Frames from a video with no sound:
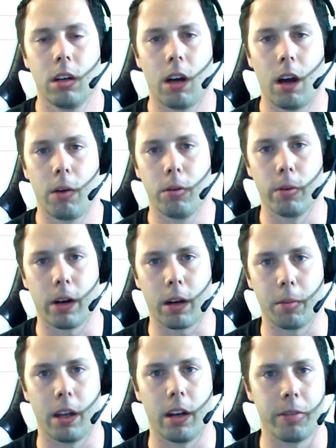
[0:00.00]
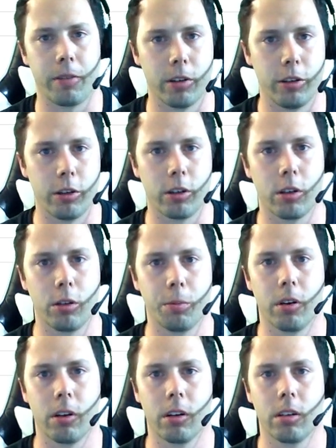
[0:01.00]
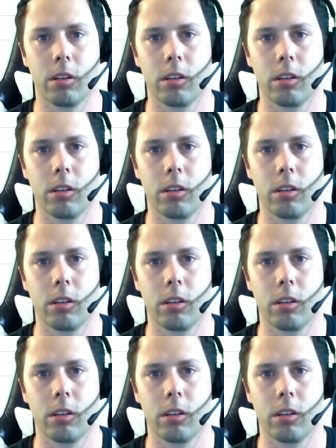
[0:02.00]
I would recommend if you're new to Copart,